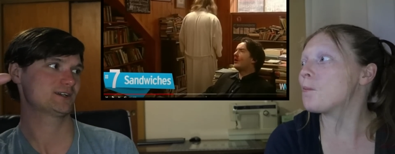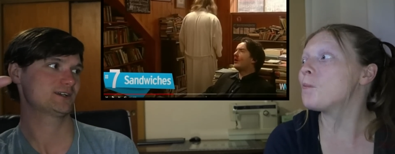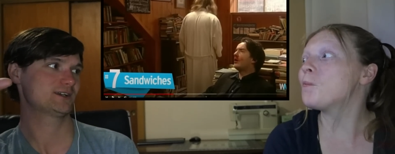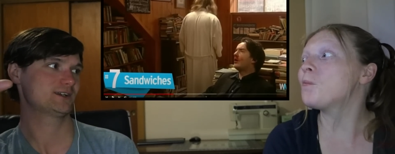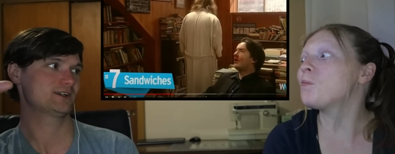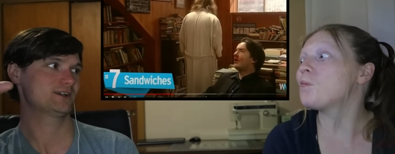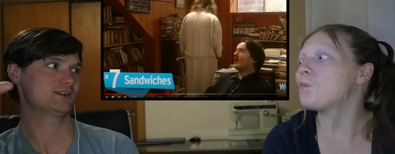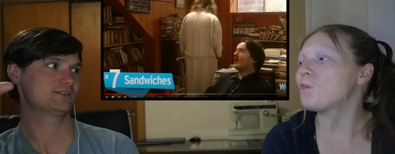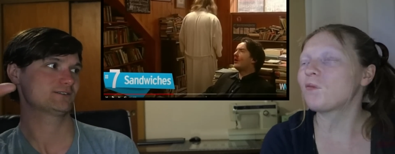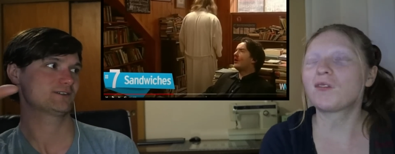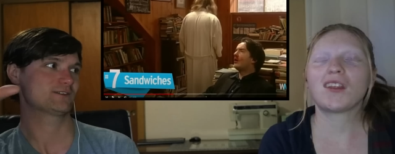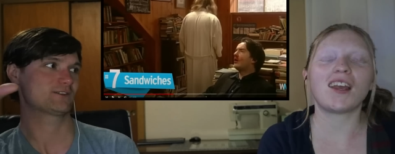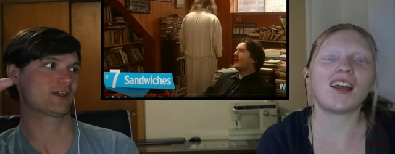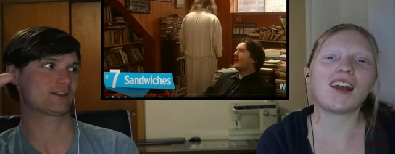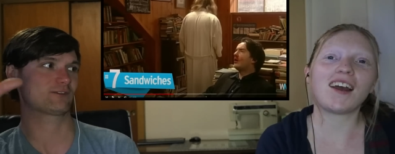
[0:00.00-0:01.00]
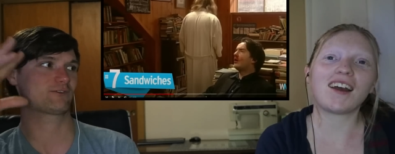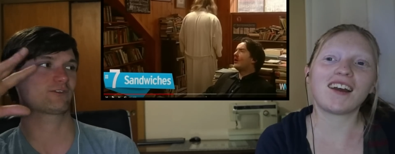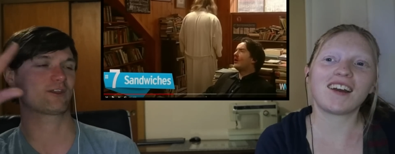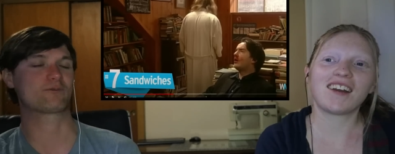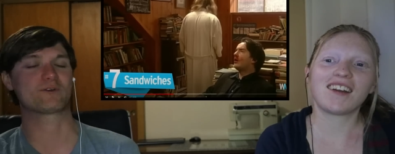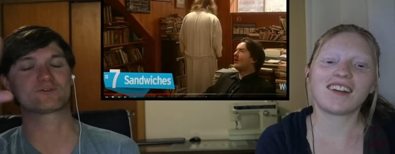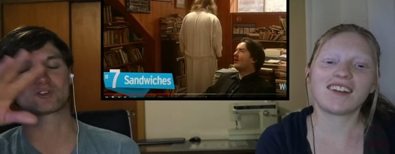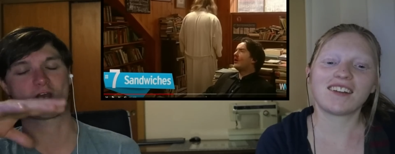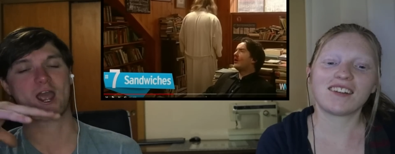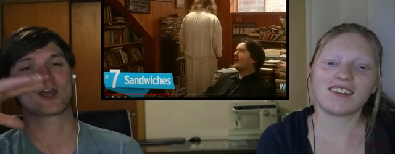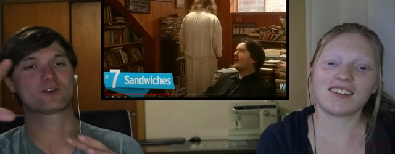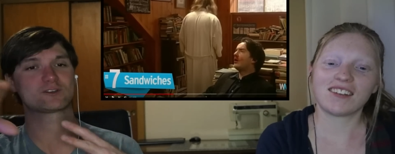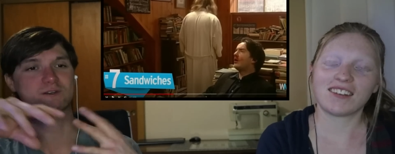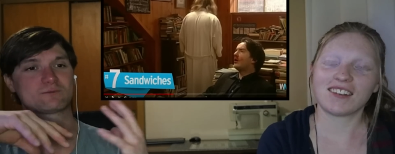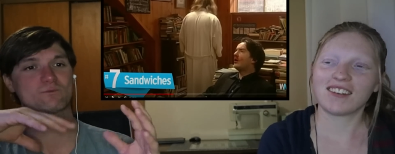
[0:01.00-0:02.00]
Speaker 1: Mm, yeah. Like stuff we've
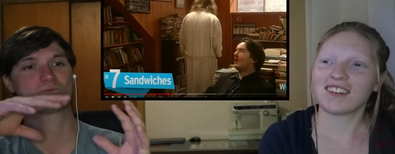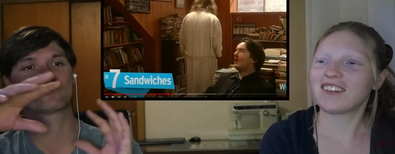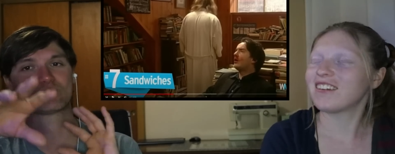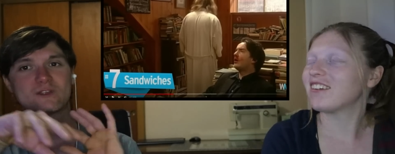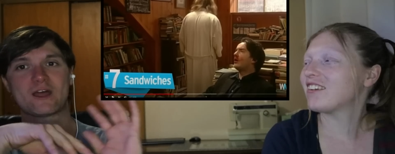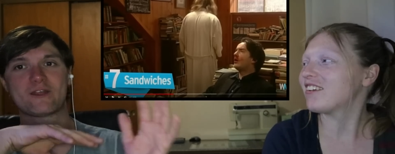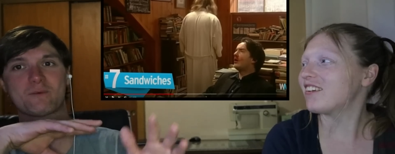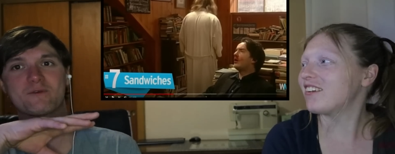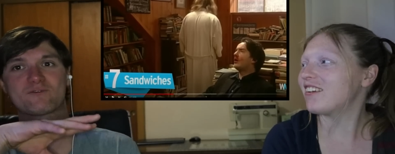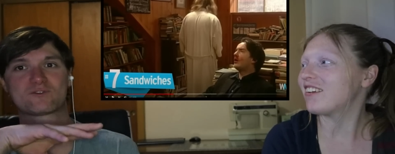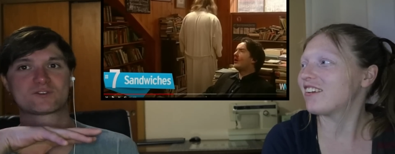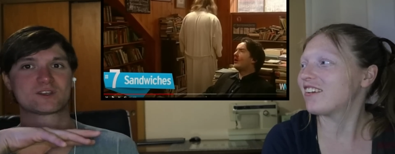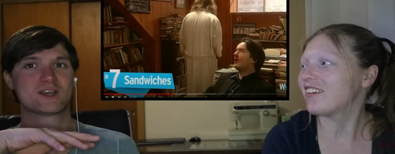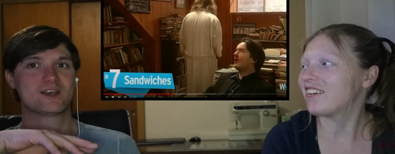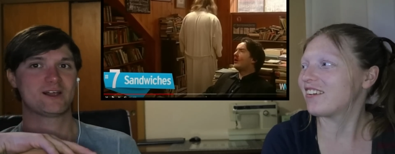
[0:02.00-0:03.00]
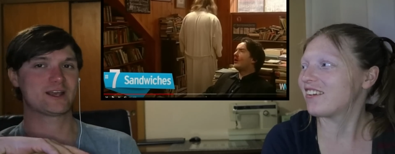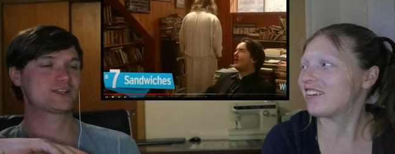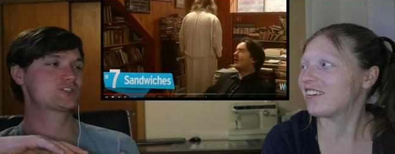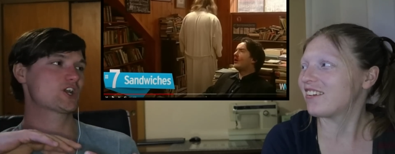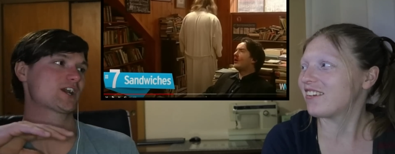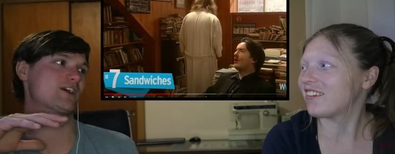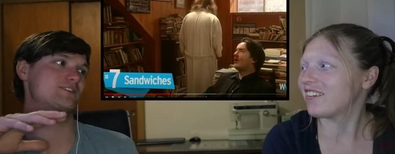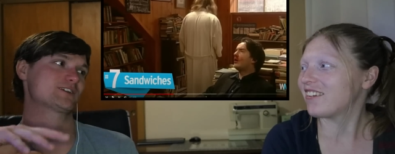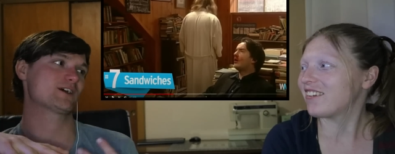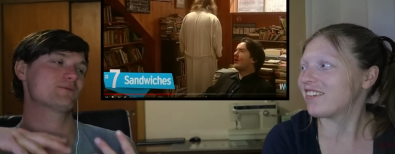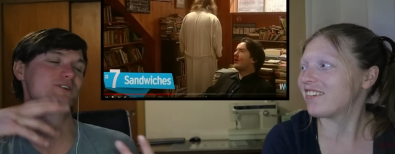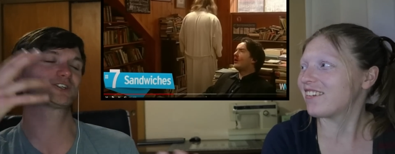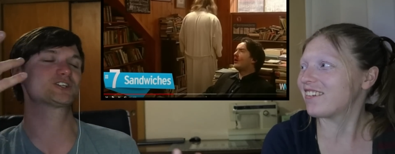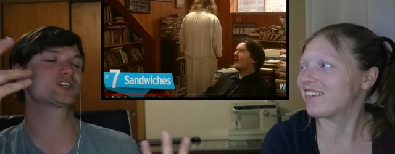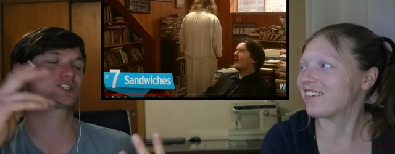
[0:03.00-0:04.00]
tried or some that we've like check
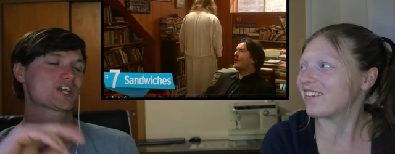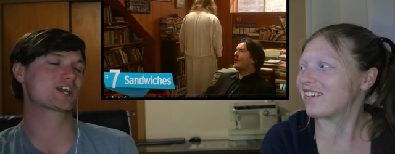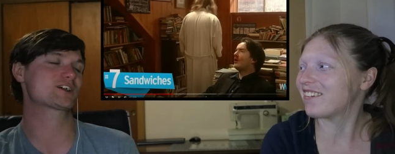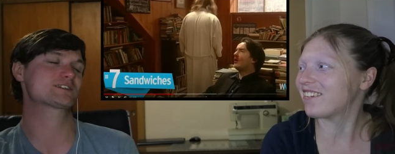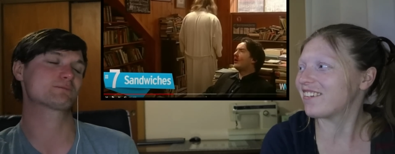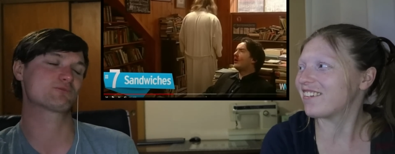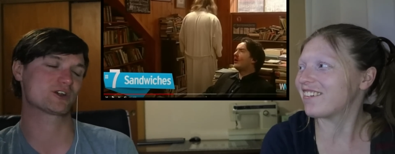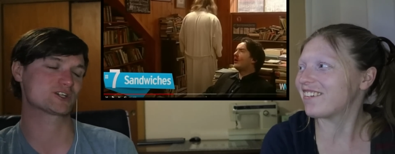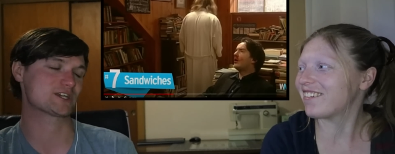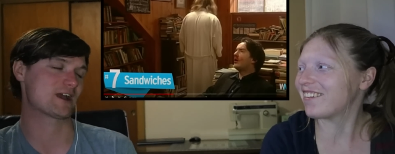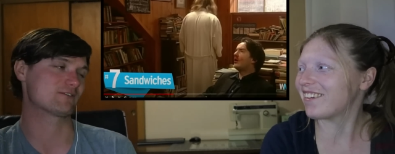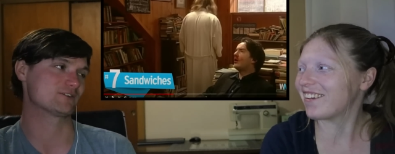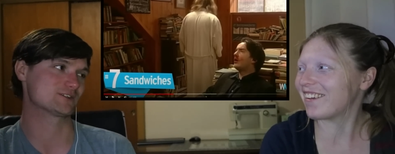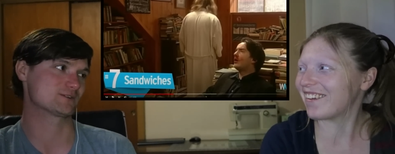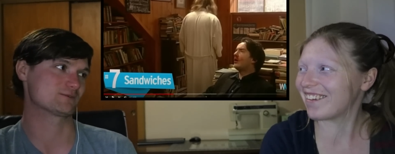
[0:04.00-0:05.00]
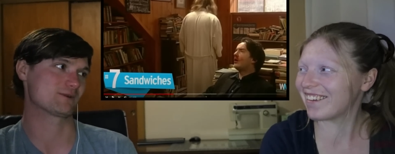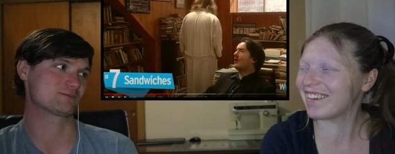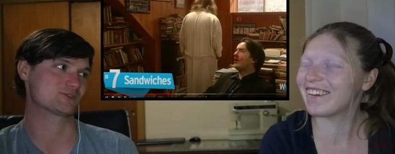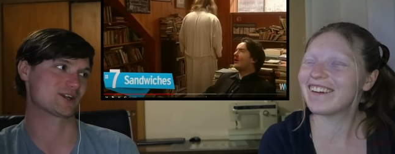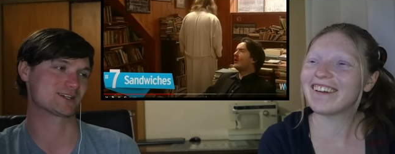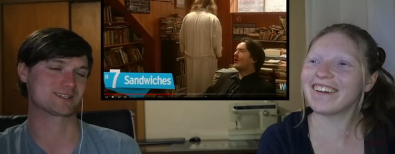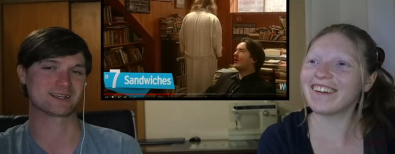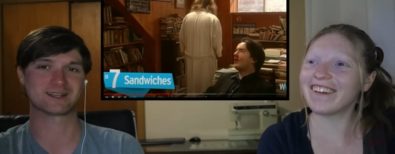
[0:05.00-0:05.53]
out. We should just check out some British Ivers. We want to try